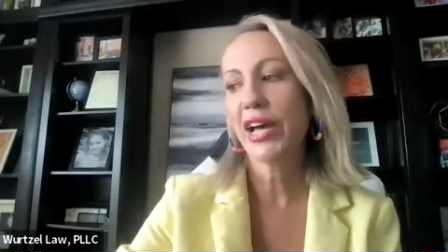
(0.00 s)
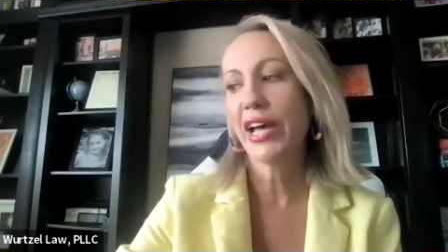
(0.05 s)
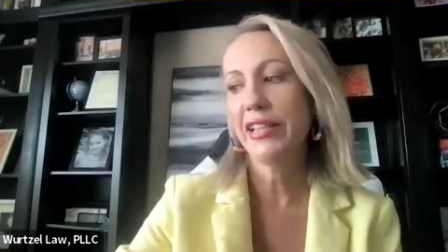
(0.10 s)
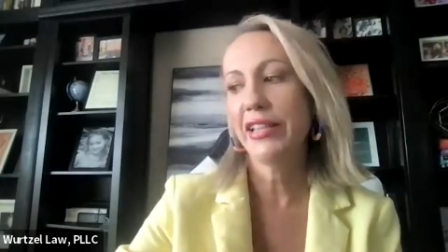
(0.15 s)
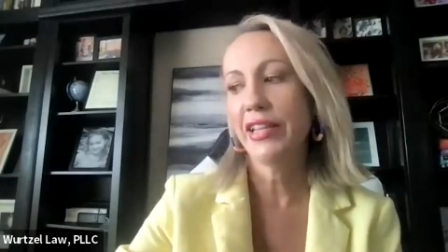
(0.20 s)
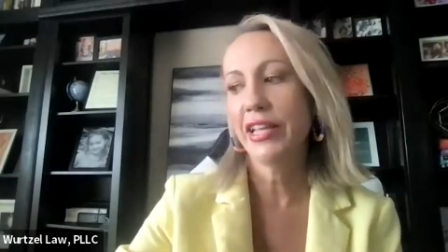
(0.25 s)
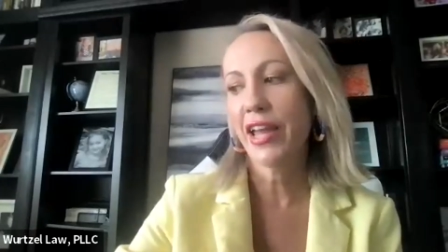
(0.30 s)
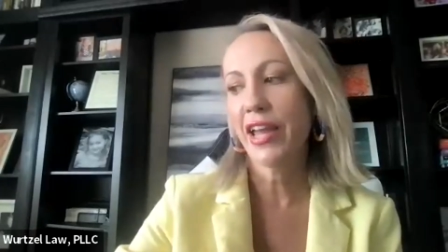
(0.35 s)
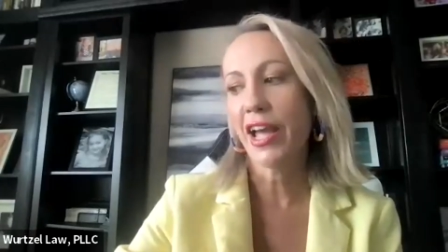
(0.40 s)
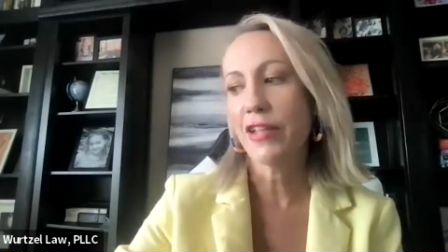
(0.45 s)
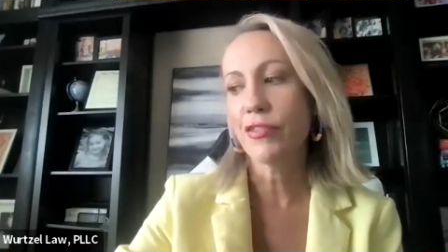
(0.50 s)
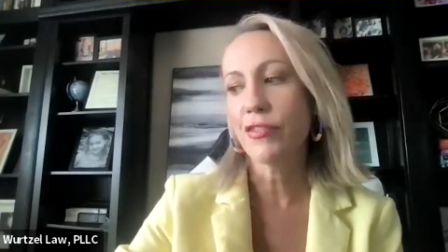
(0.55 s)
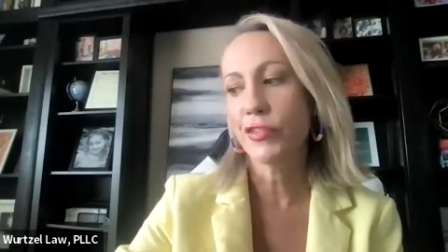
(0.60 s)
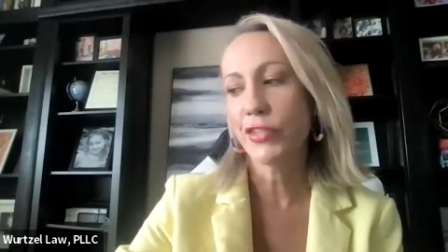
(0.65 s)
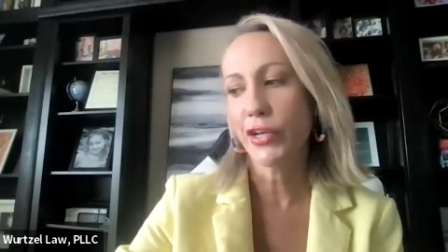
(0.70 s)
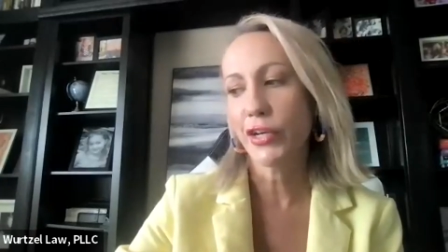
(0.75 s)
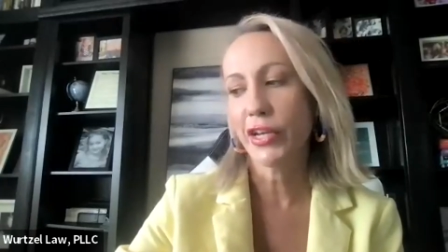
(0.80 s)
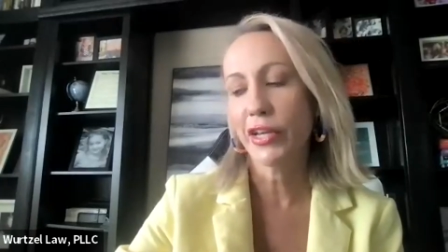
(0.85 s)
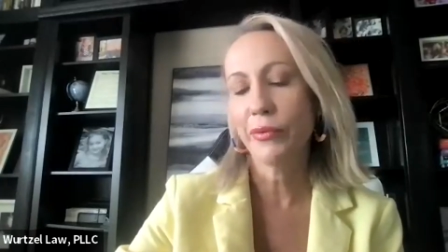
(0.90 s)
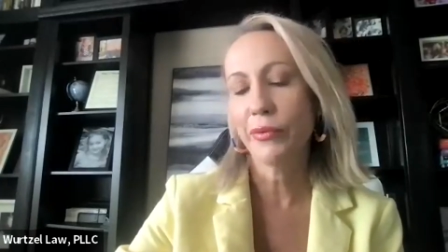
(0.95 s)
in the Ninth
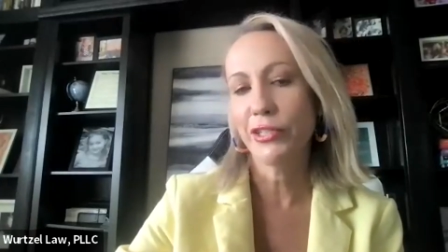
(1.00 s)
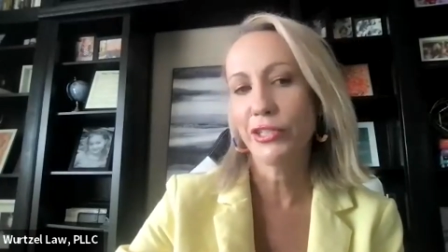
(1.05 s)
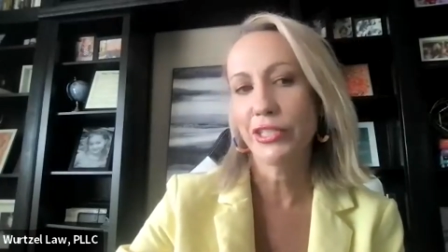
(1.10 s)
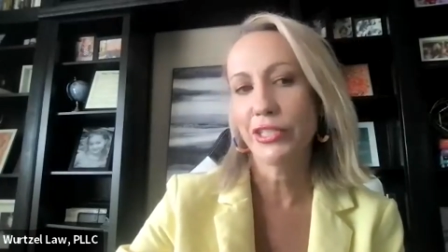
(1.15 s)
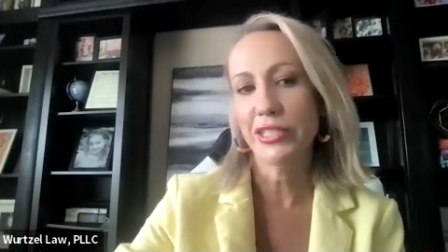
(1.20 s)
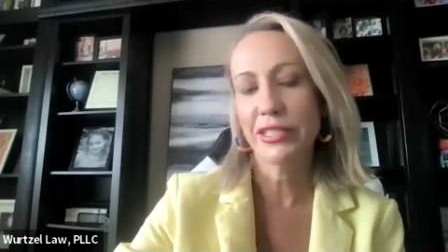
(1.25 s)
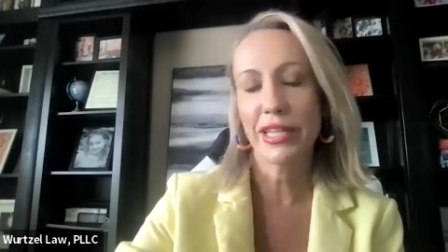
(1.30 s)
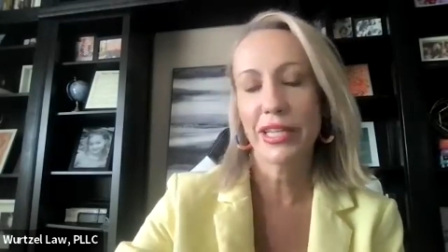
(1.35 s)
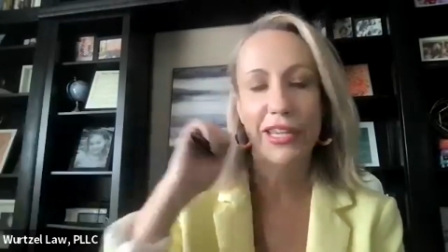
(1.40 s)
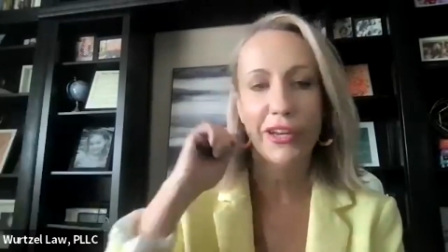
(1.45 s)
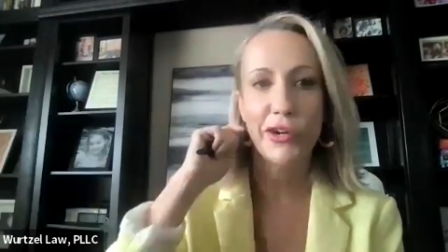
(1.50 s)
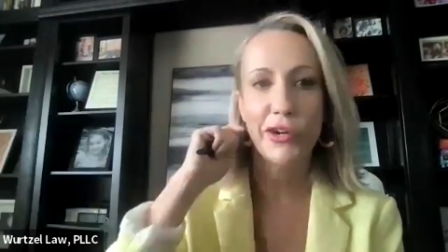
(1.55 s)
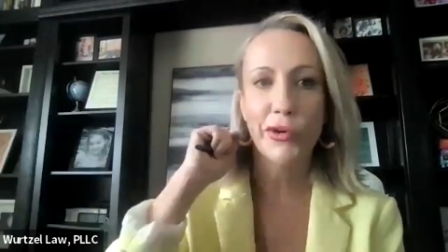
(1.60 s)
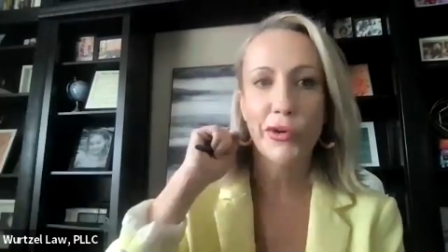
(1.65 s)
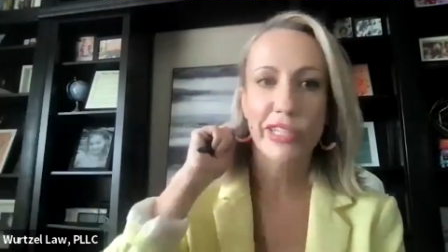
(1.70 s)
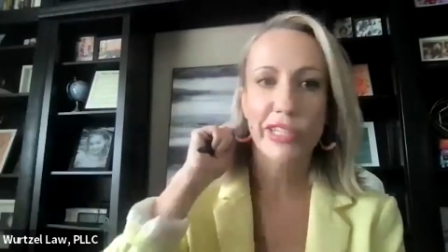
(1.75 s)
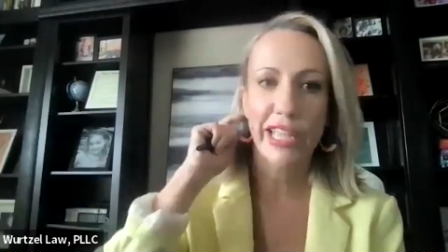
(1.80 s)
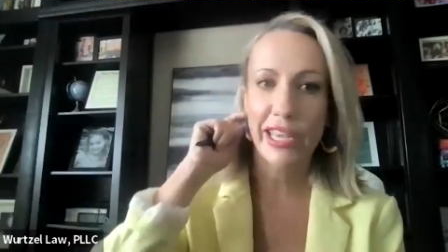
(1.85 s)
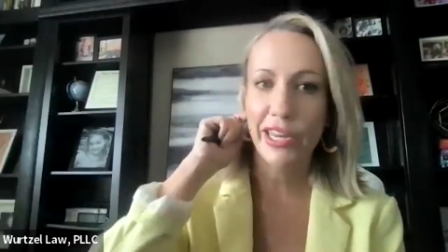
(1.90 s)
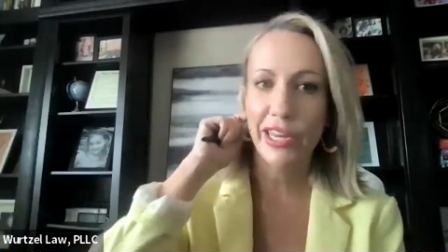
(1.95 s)
Circuit, which is here in
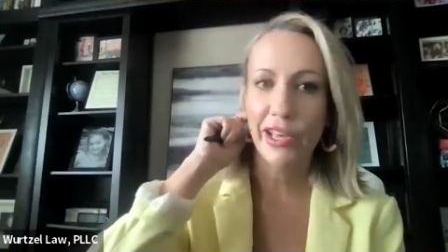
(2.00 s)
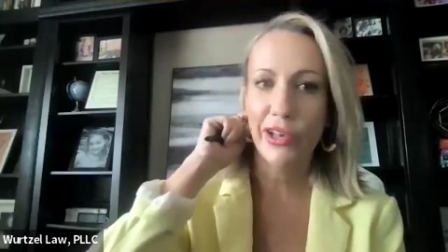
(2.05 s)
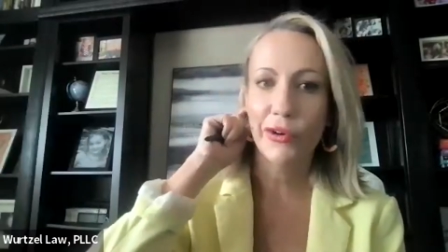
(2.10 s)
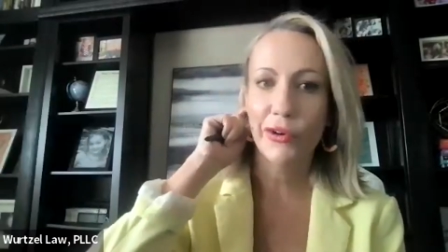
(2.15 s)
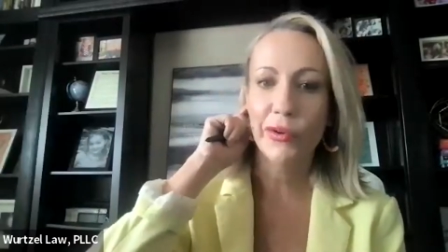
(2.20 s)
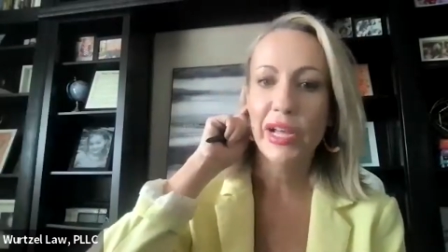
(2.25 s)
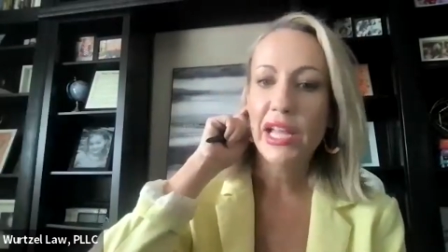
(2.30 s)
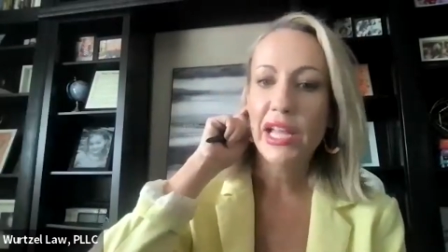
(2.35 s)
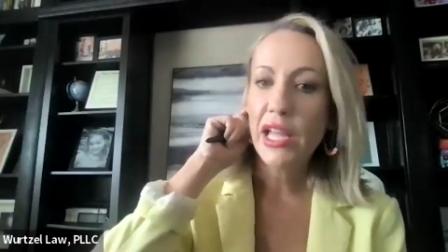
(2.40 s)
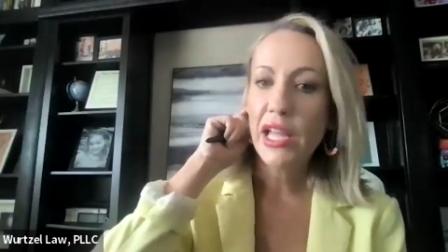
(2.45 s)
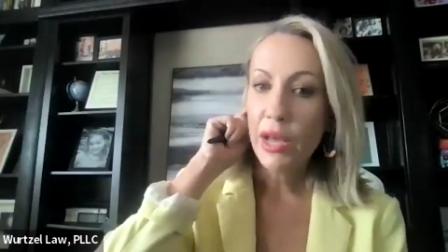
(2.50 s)
Orlando,